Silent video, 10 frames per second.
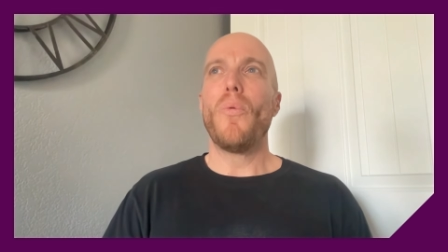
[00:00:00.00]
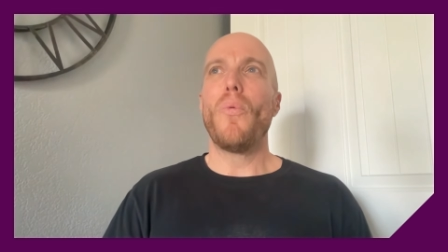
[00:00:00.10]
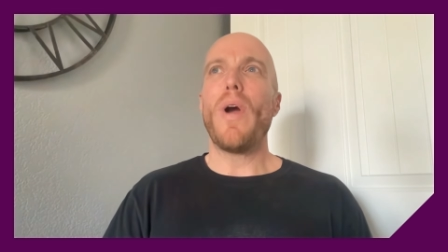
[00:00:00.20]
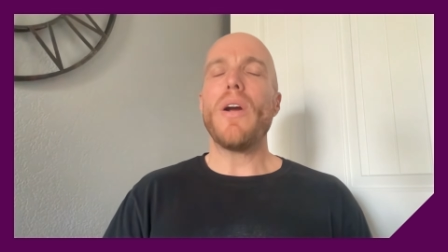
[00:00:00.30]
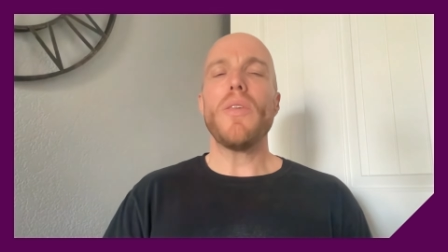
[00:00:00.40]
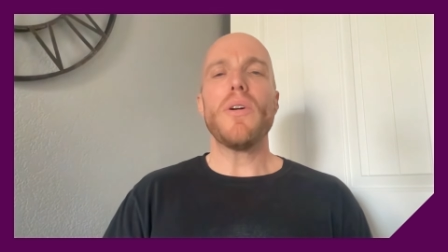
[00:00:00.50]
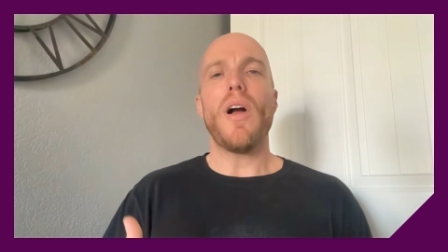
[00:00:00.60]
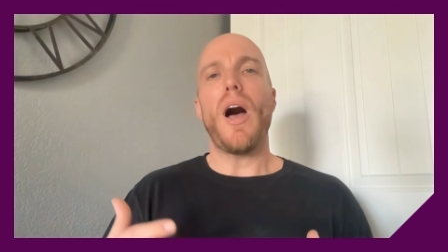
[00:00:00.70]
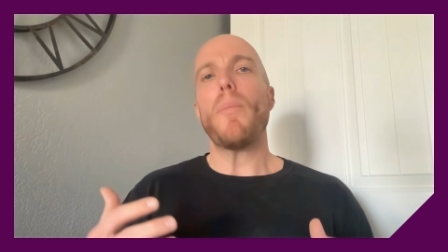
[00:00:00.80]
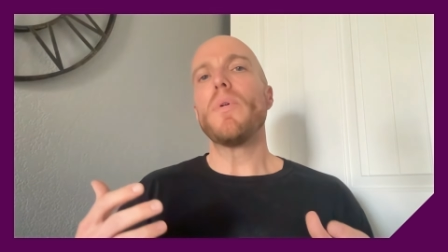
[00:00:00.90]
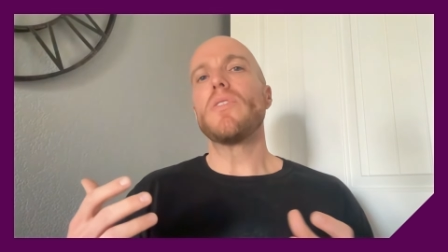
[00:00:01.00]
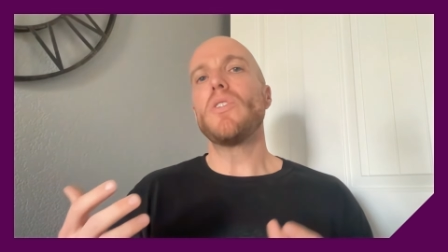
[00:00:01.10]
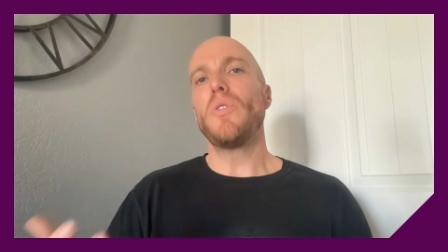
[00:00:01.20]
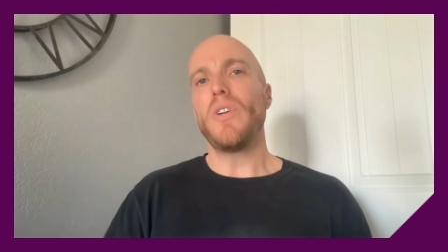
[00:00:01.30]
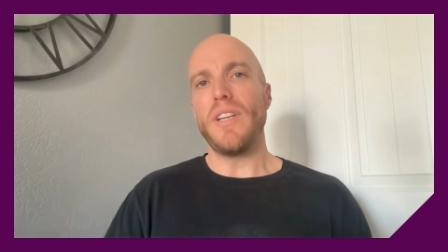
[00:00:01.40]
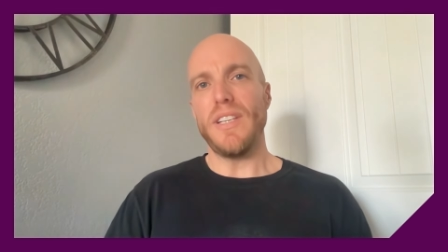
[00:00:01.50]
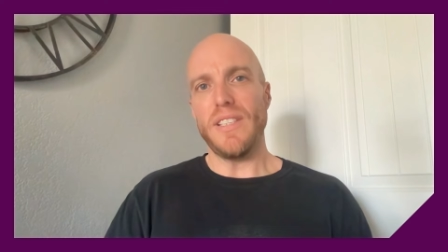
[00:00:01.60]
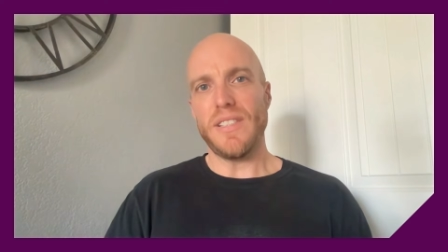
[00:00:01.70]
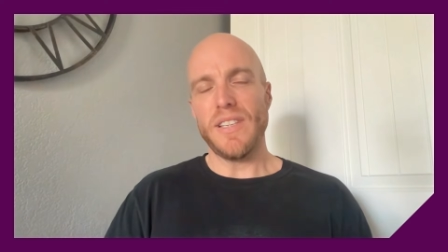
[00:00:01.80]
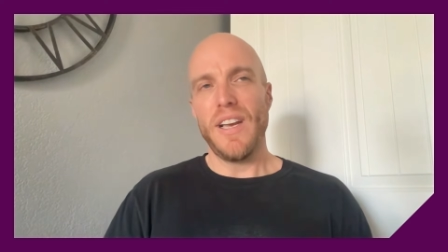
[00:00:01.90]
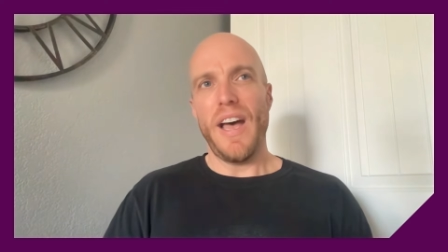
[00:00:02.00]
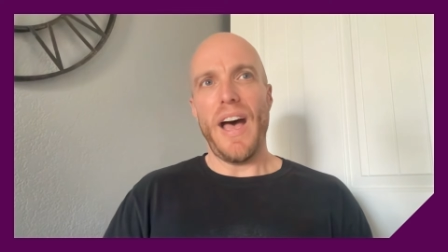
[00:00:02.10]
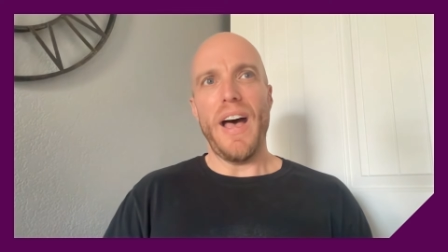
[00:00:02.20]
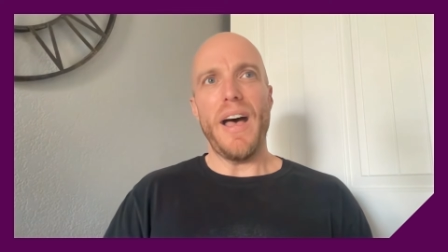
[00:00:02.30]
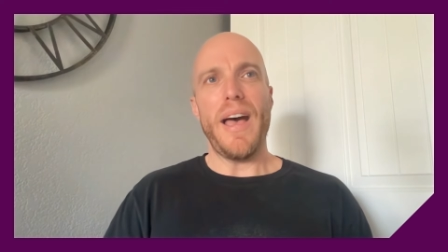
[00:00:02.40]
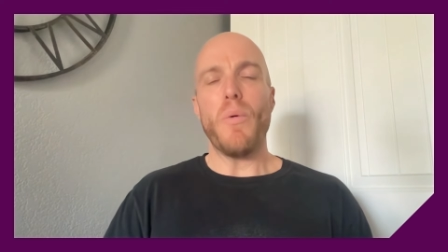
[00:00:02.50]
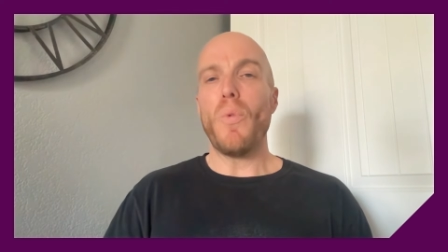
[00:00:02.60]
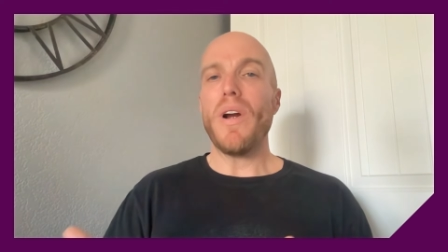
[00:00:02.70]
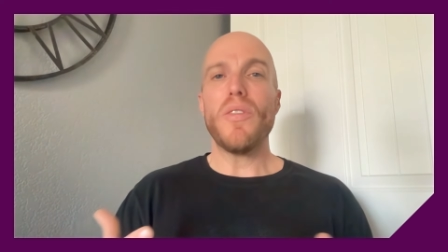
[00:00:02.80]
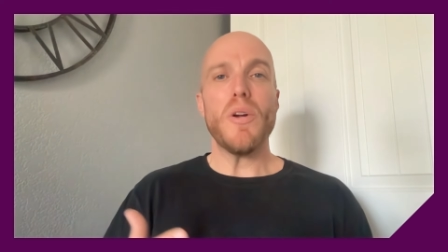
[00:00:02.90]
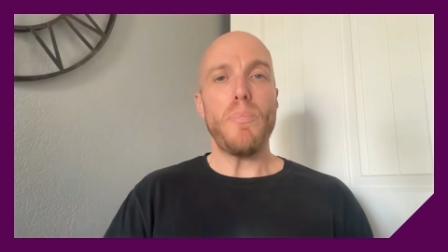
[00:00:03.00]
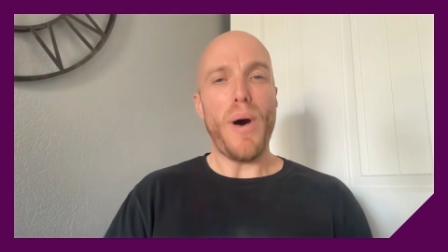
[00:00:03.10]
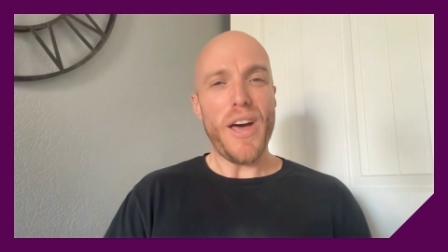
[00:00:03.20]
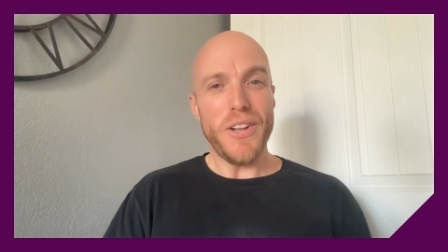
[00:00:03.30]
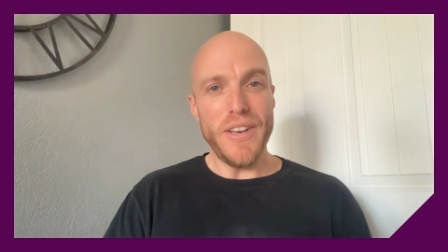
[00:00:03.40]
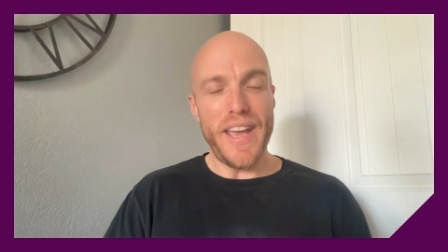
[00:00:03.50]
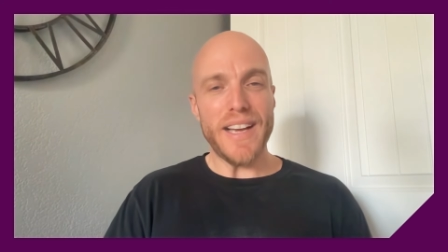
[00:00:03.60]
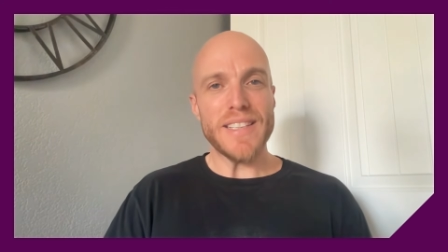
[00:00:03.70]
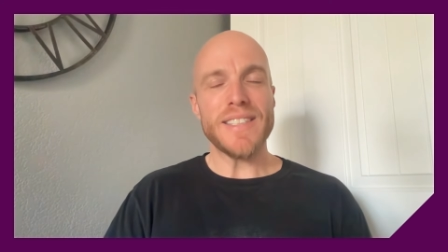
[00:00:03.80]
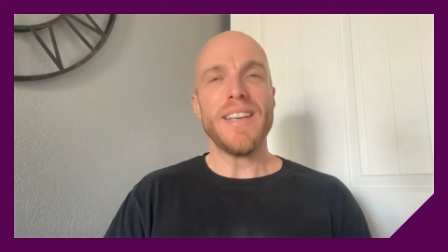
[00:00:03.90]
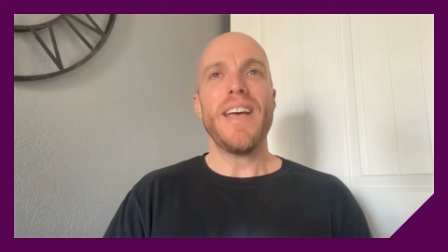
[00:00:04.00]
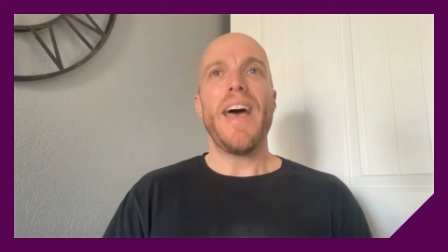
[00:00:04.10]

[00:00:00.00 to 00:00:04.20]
Where are there opportunities and where are there bottlenecks?